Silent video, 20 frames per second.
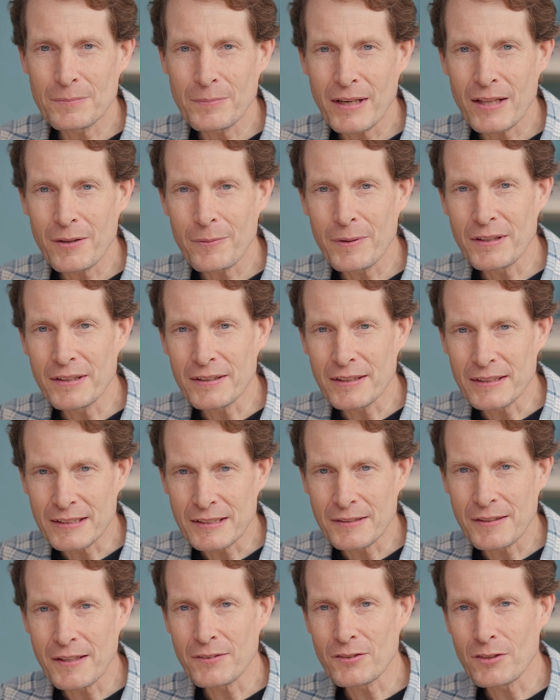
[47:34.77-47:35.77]
By the way, do you guys
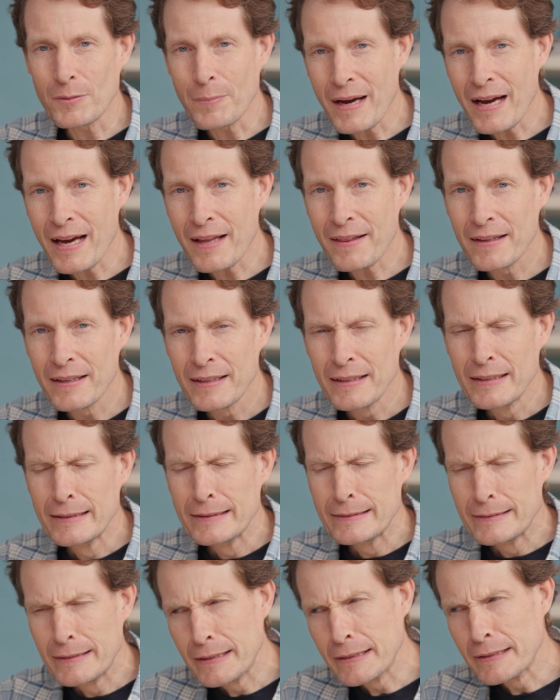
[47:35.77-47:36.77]
have an outdoor bath?
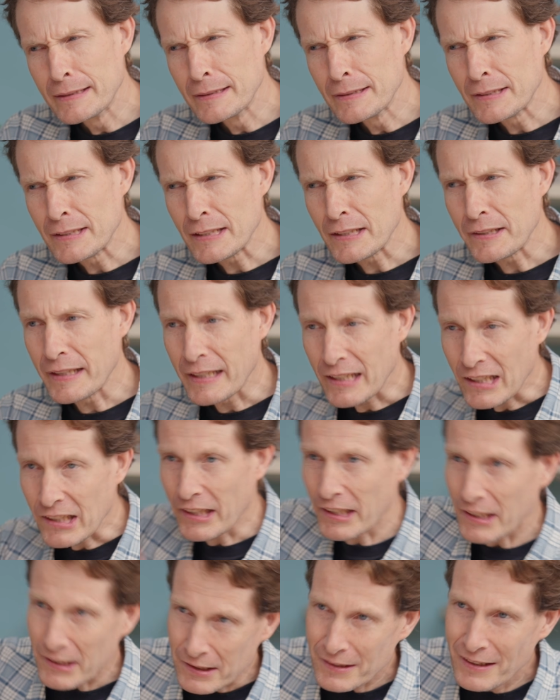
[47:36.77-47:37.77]
No, sorry,
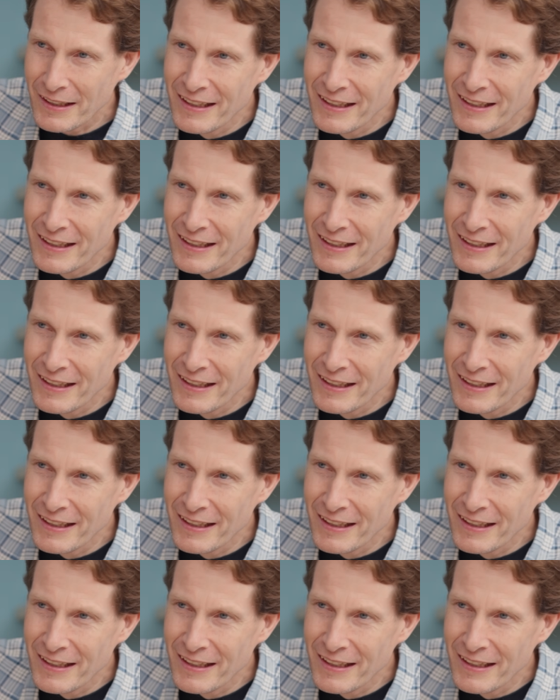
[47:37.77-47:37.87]
click.